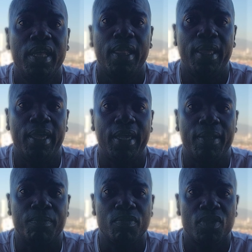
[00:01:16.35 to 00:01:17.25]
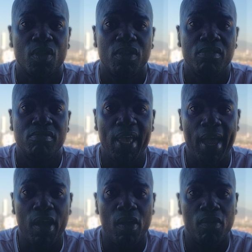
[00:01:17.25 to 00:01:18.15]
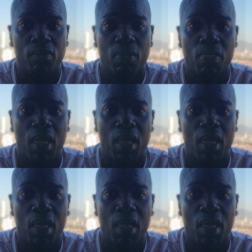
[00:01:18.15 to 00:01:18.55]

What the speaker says: And now,